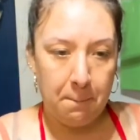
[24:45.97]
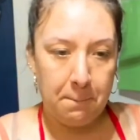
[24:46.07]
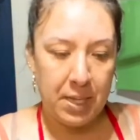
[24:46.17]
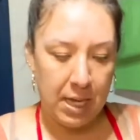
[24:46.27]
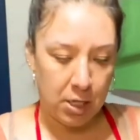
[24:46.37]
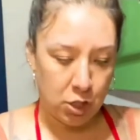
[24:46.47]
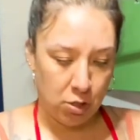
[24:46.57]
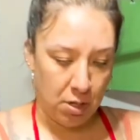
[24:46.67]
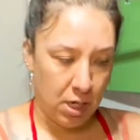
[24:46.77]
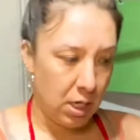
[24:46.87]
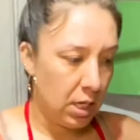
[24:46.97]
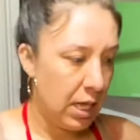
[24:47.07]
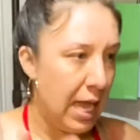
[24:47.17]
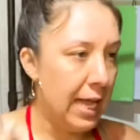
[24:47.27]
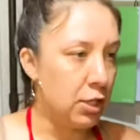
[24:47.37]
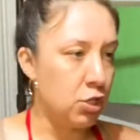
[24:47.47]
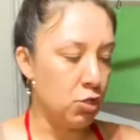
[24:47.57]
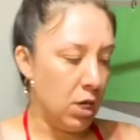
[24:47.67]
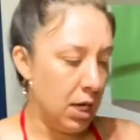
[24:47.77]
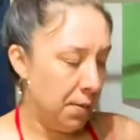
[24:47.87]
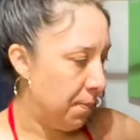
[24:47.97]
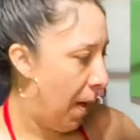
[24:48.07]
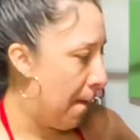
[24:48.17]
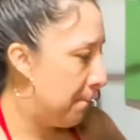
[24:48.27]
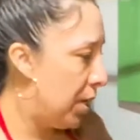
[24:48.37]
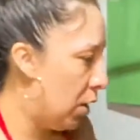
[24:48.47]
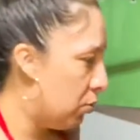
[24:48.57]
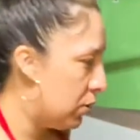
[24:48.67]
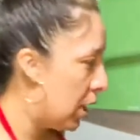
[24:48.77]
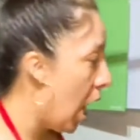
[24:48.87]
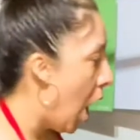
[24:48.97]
be extra potent